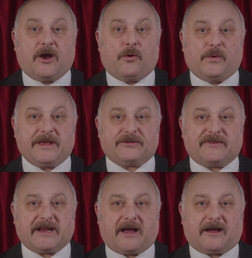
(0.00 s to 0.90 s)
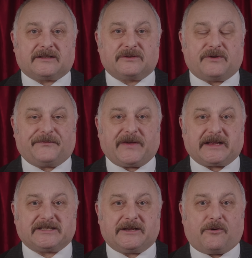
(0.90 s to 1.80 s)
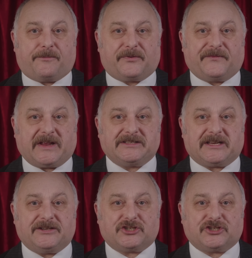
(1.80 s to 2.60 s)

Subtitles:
with regard to effecting or preventing